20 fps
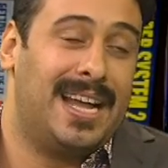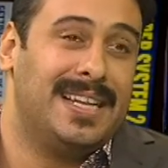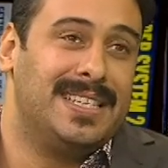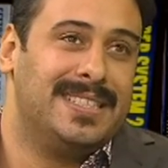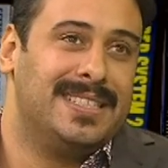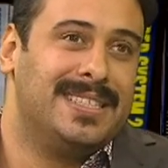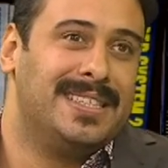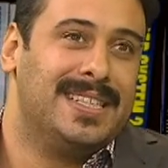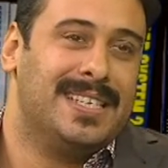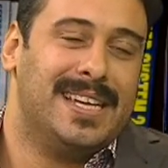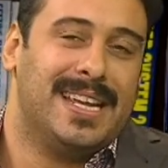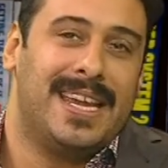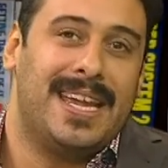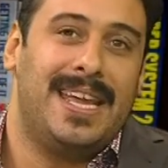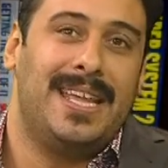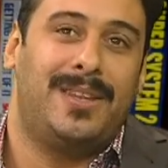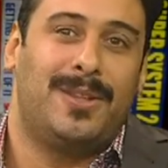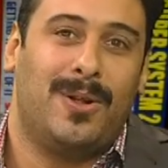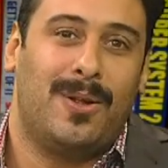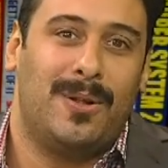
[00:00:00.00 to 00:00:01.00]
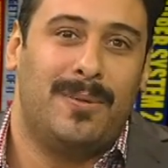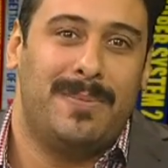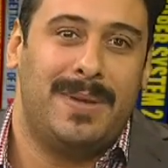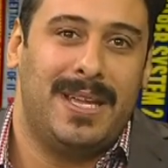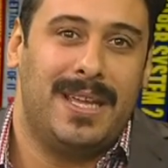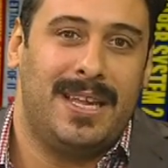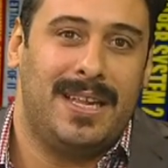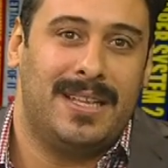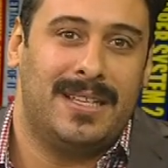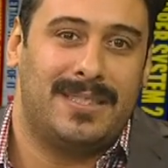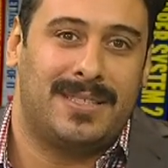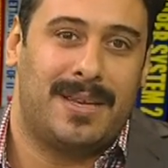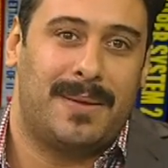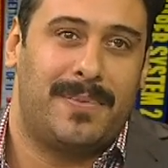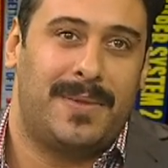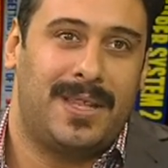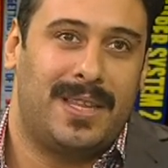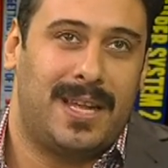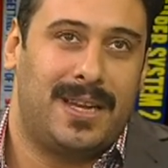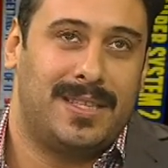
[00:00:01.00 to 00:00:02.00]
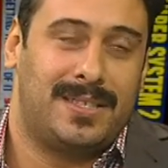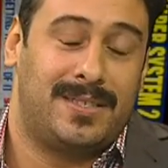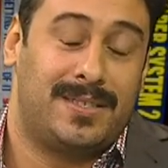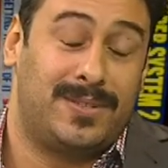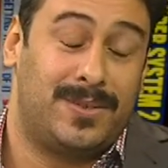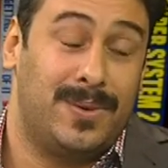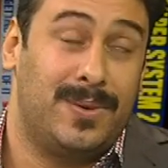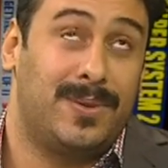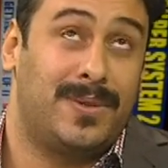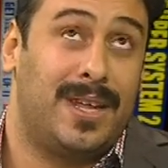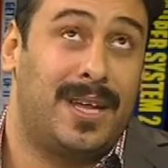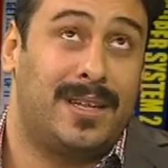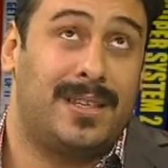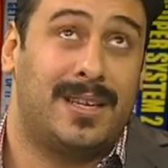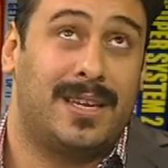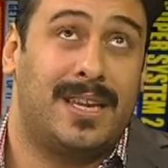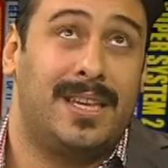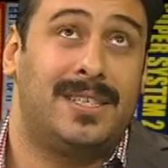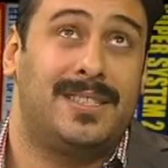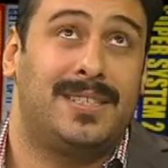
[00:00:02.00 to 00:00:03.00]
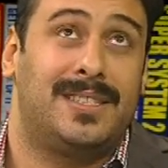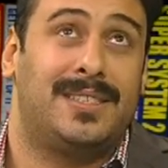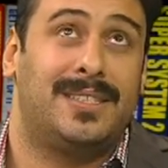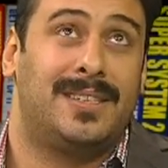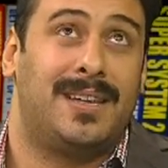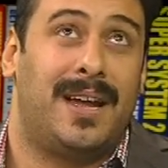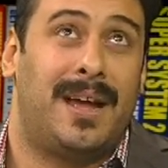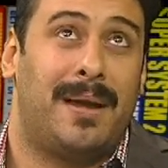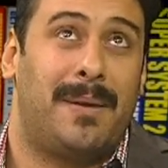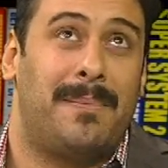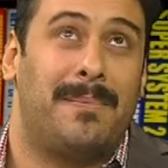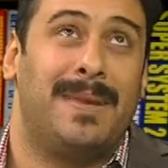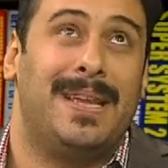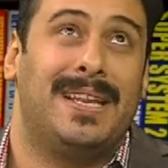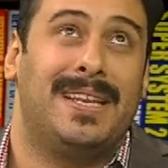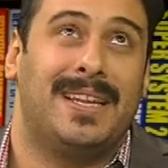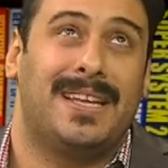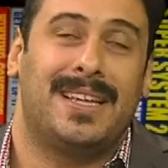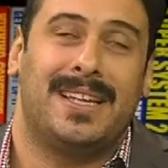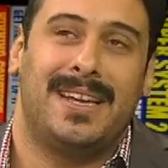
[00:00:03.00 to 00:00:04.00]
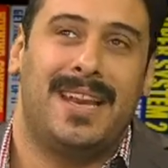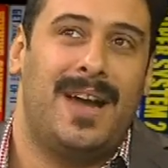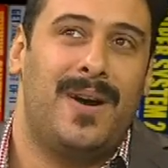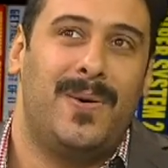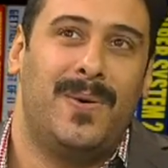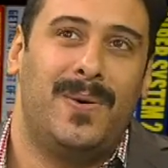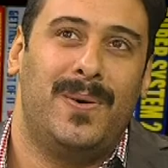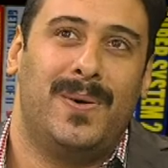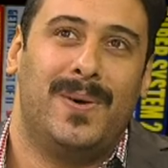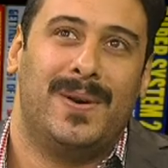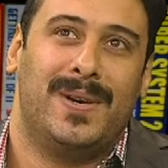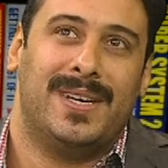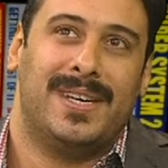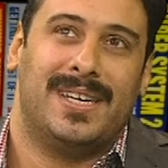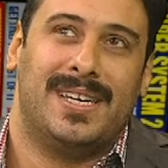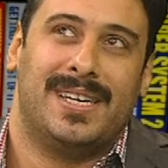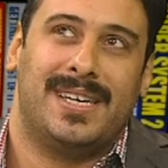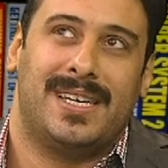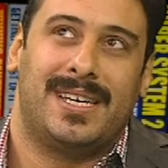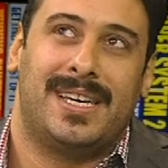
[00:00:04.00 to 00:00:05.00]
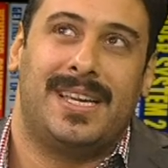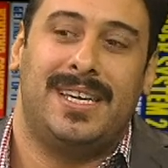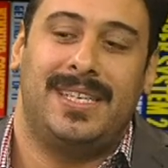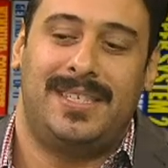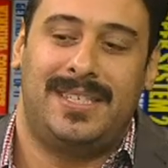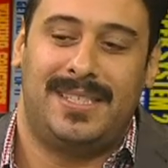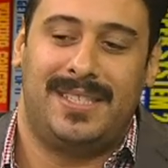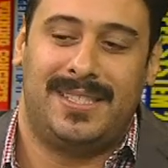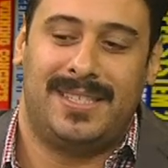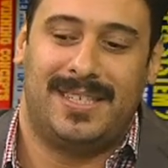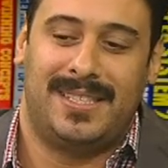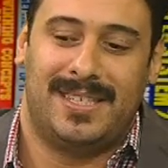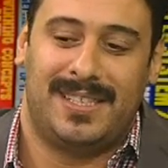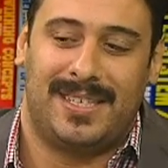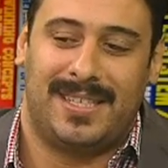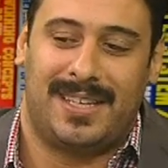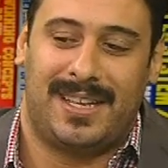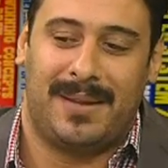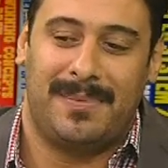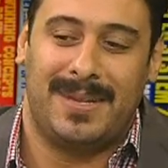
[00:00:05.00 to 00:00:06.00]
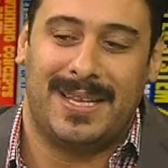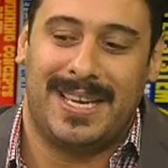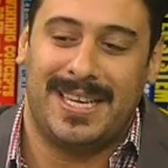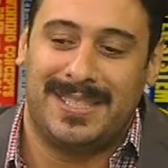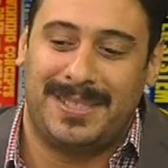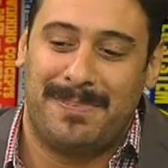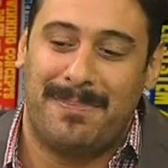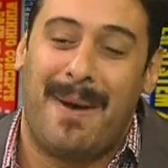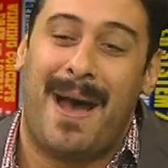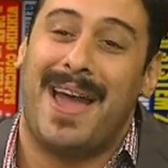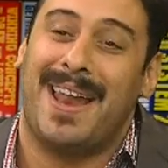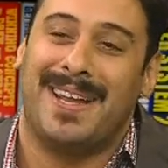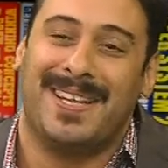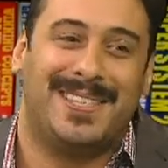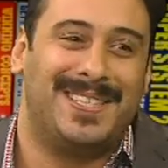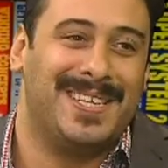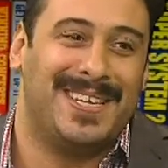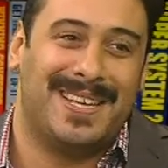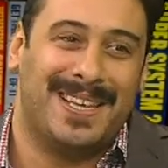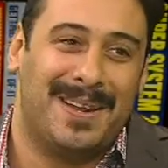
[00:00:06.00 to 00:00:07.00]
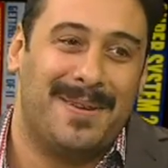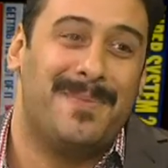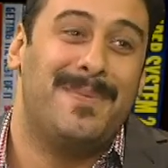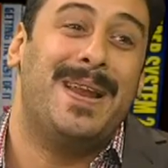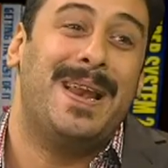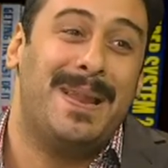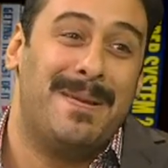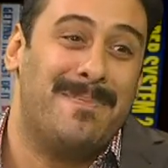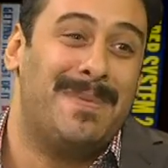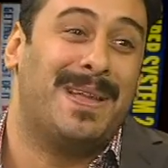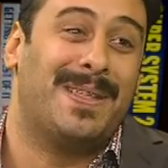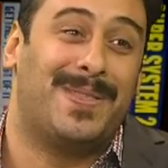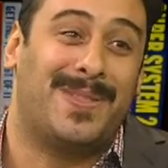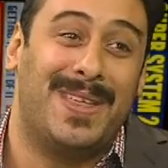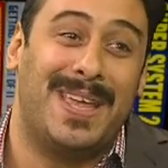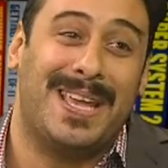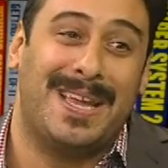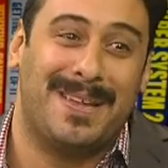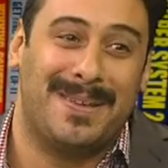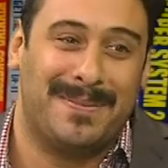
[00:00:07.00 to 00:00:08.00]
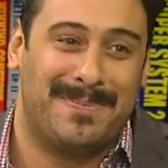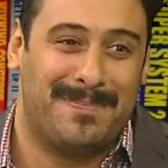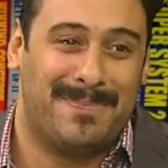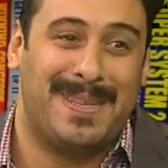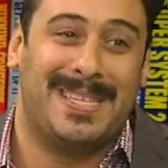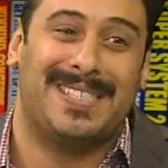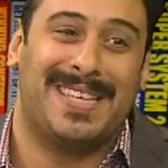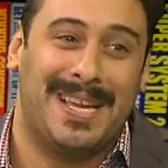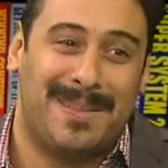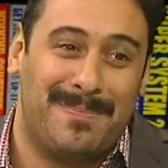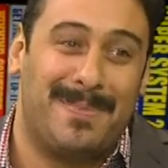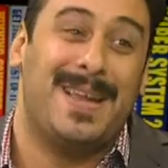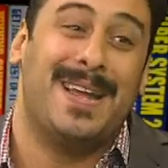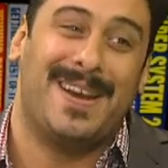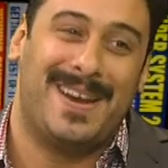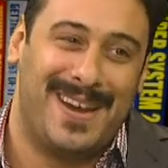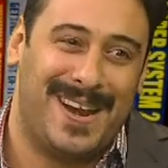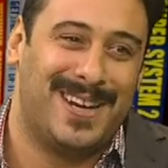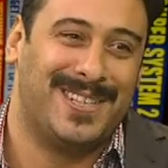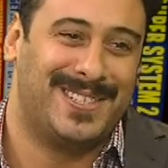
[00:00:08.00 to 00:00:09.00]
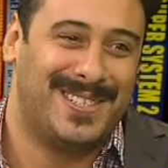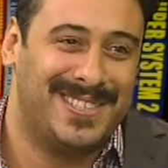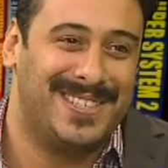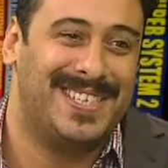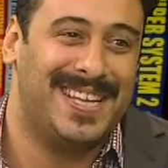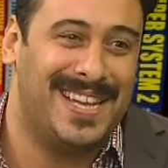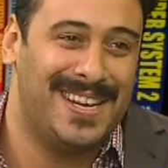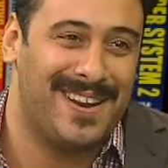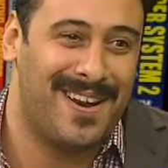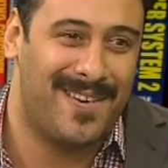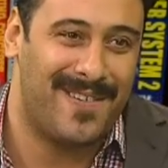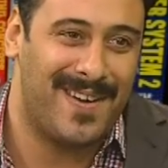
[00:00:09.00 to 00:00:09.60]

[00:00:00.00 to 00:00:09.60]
and he told me something that is true. That now he's managing a really big thing besides being an Argentinian,